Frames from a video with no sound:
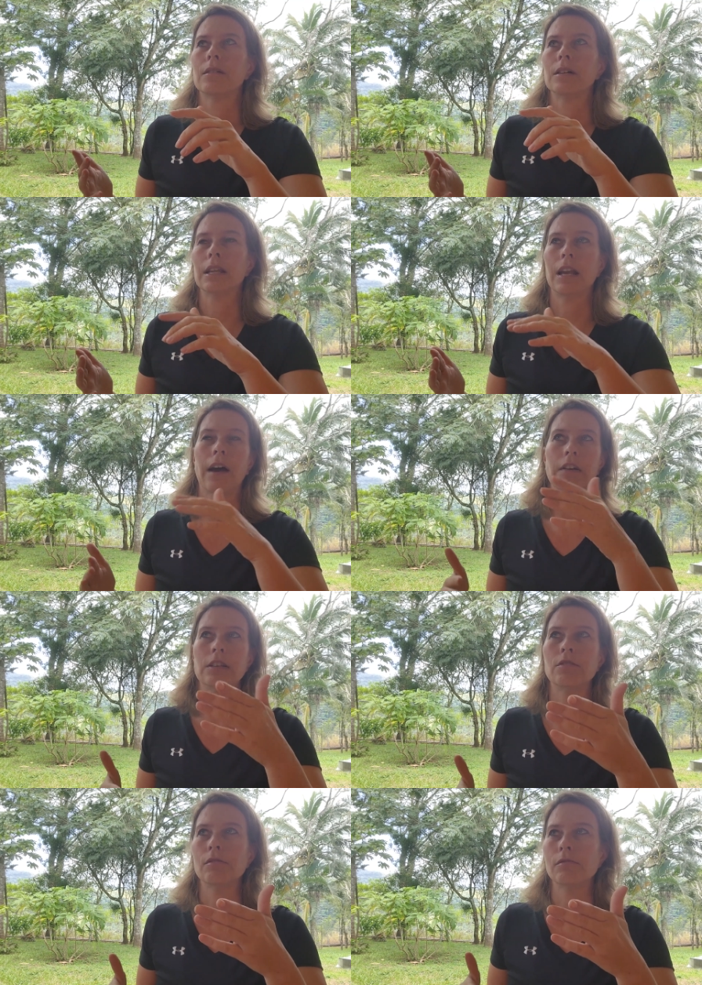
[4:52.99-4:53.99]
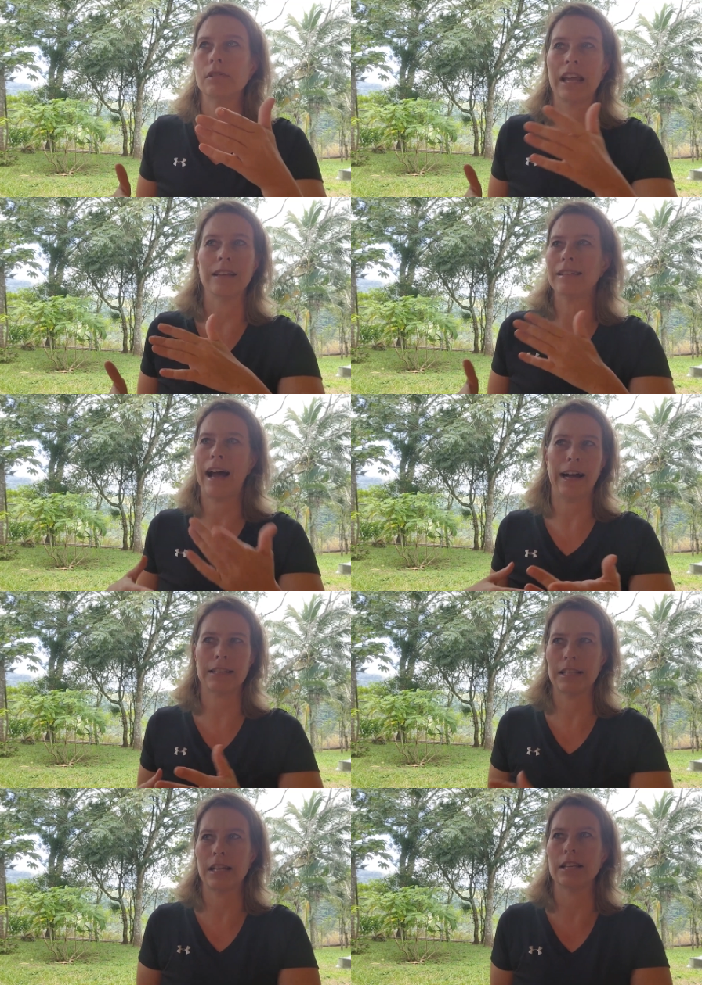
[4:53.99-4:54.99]
or then having to take
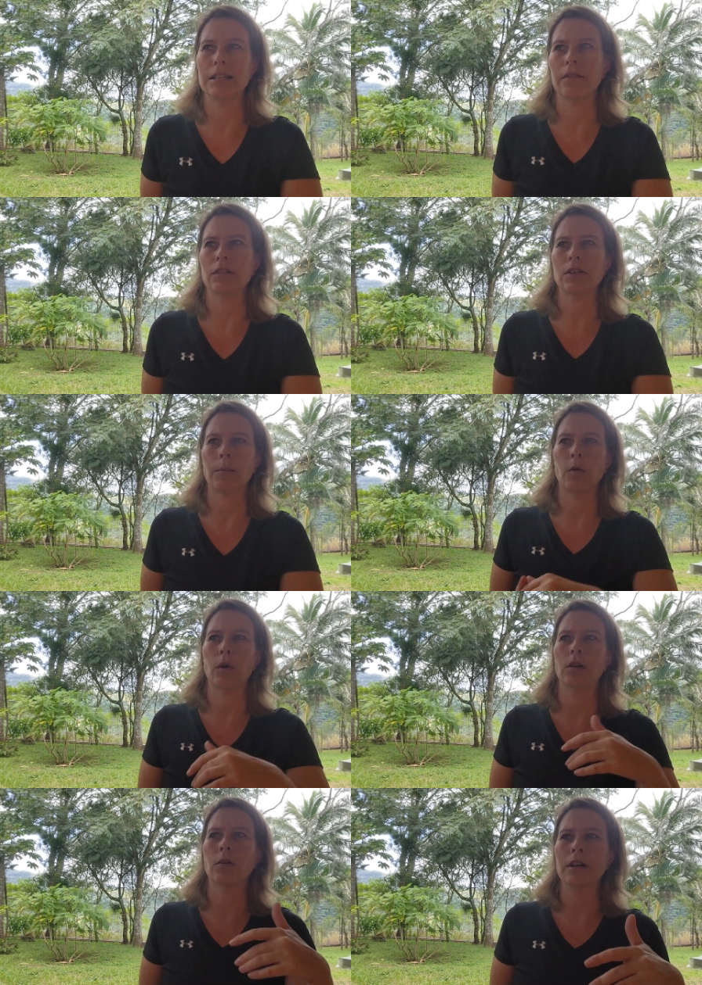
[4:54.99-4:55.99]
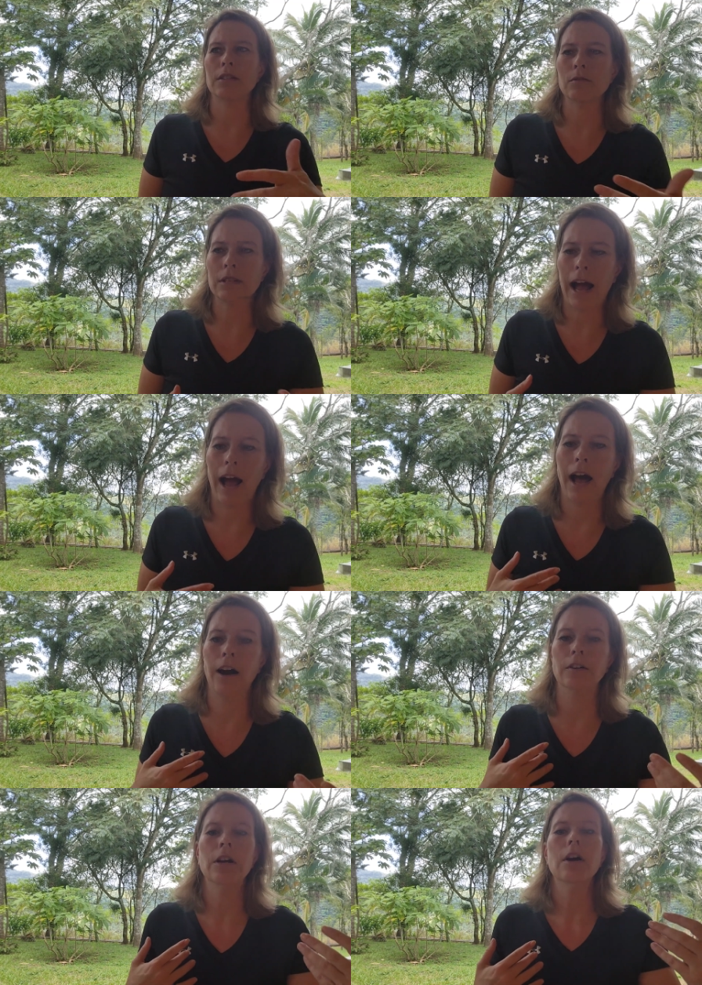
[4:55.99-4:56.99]
taxis every time you want to go into
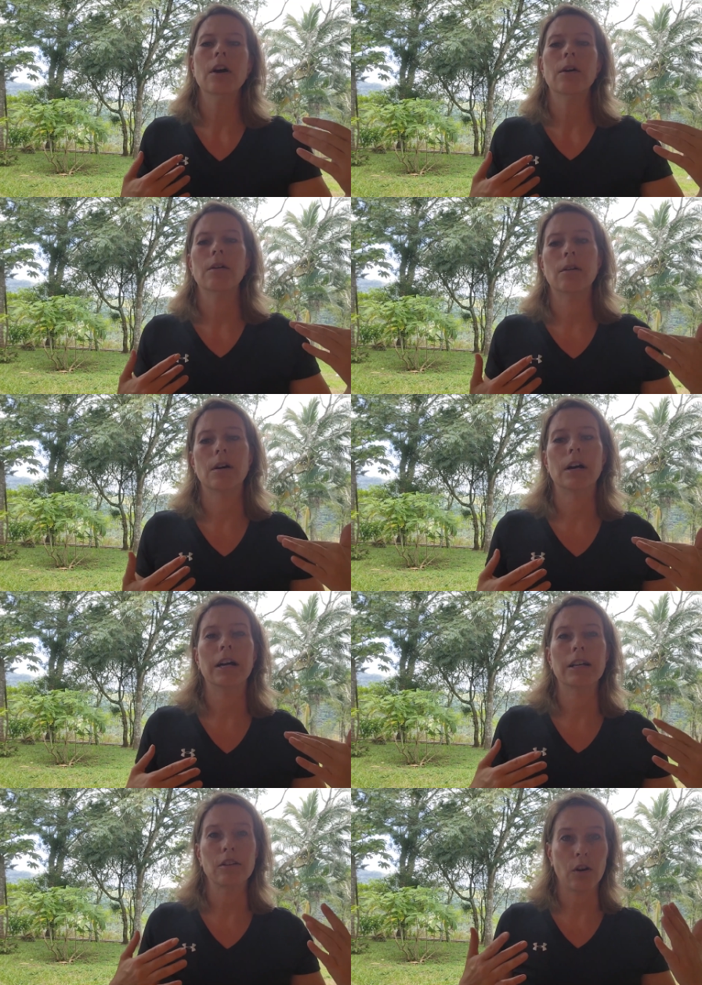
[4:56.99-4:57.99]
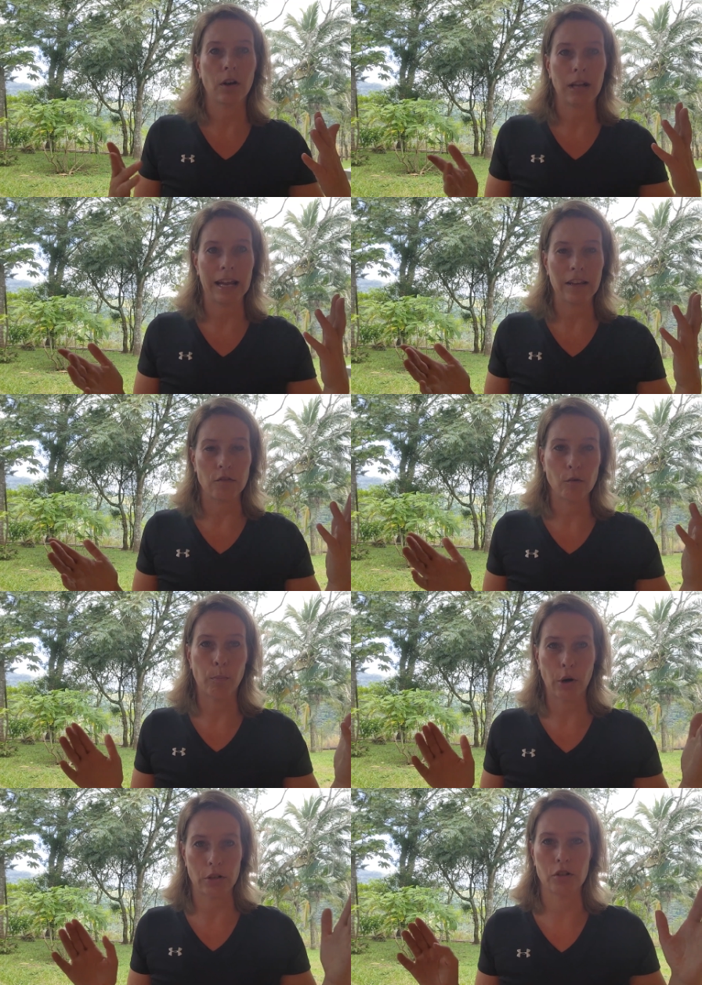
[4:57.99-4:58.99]
town, or if you
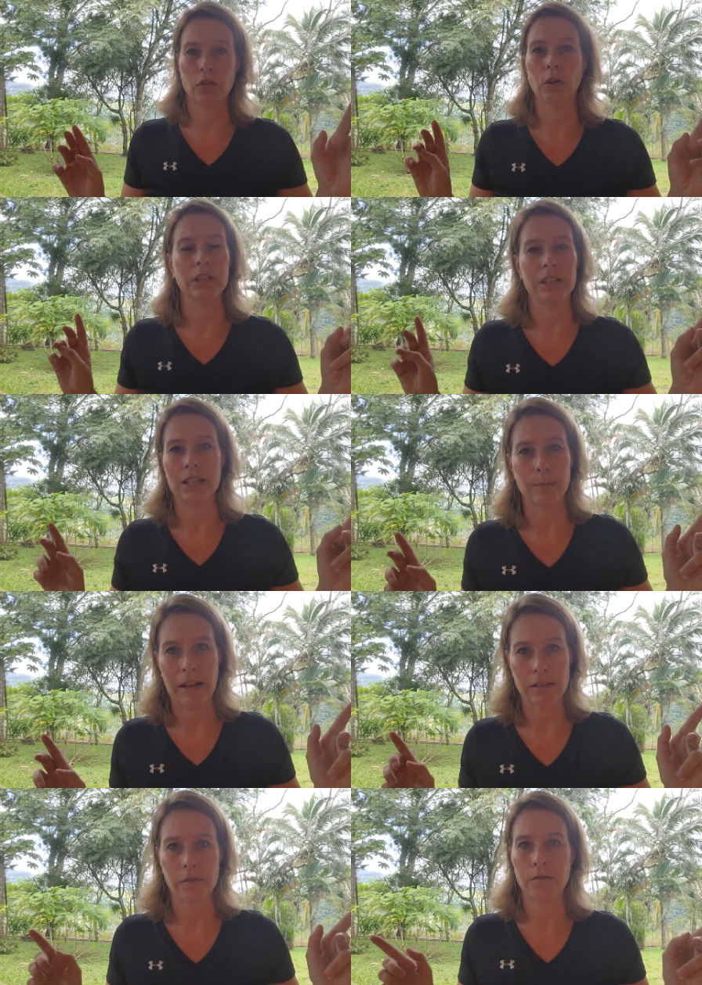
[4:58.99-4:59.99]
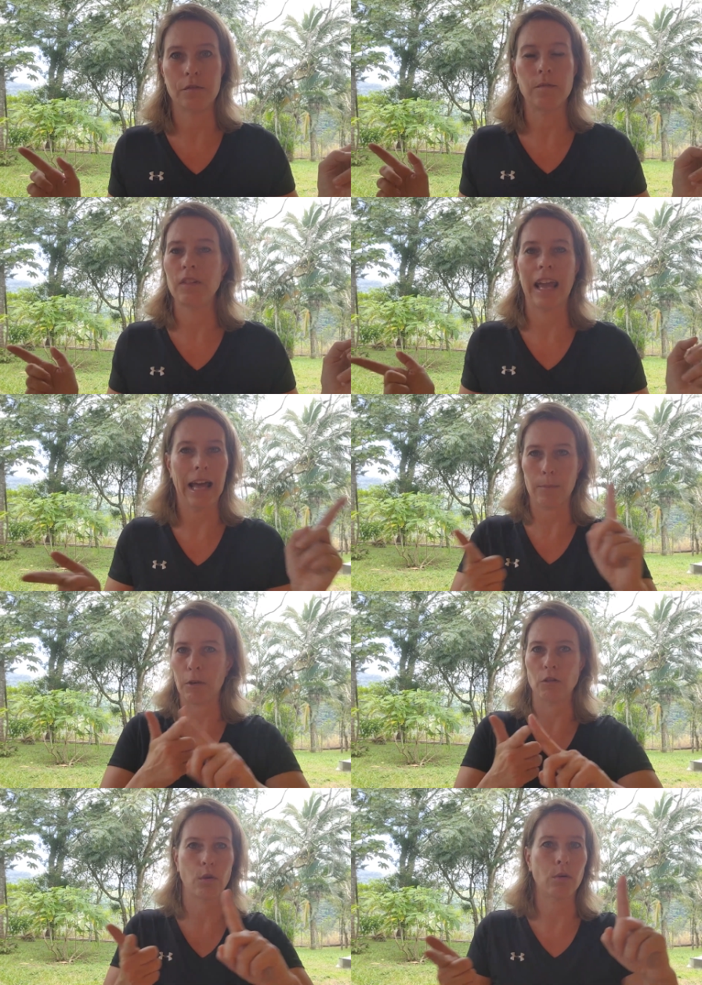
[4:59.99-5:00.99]
purchase all these expensive
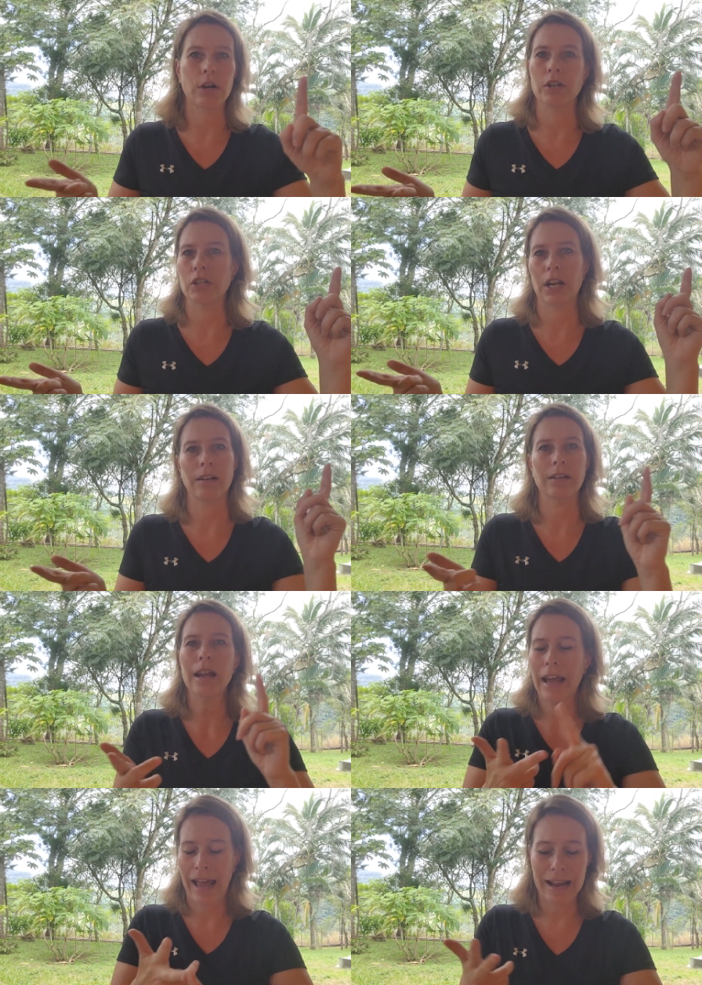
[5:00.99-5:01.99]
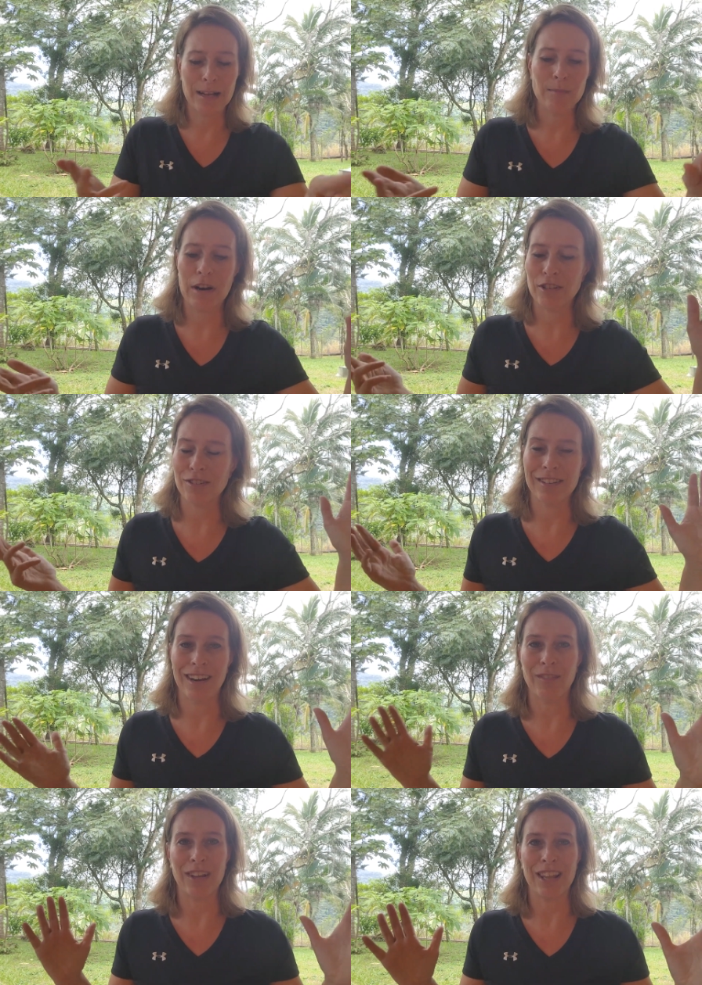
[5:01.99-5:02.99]
canopy tours and hanging bridges and
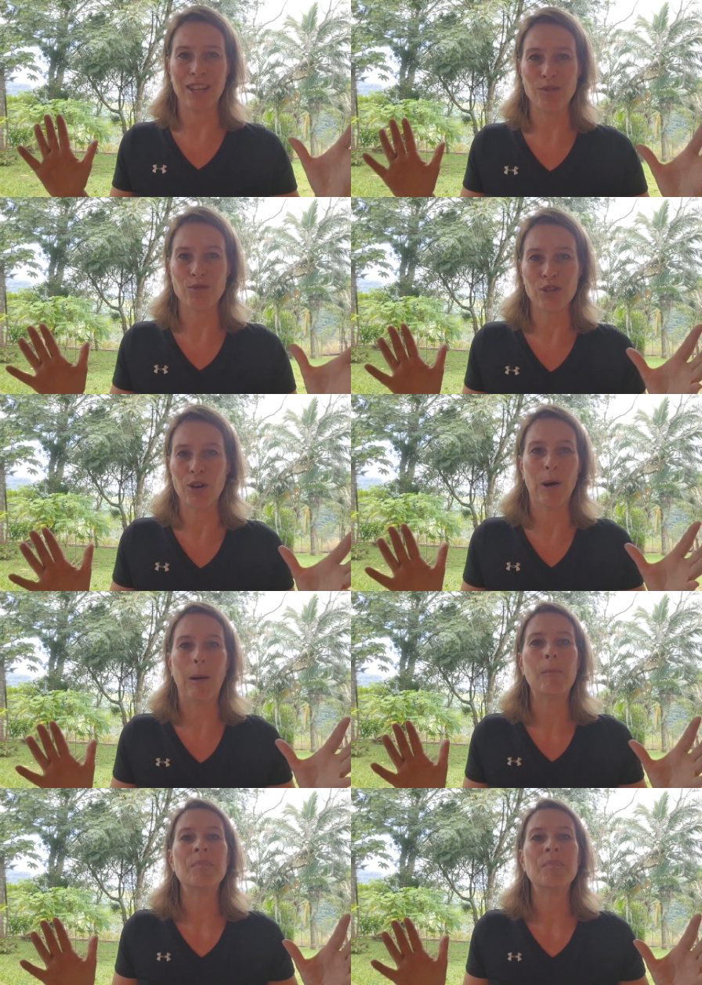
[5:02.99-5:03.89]
everything you do,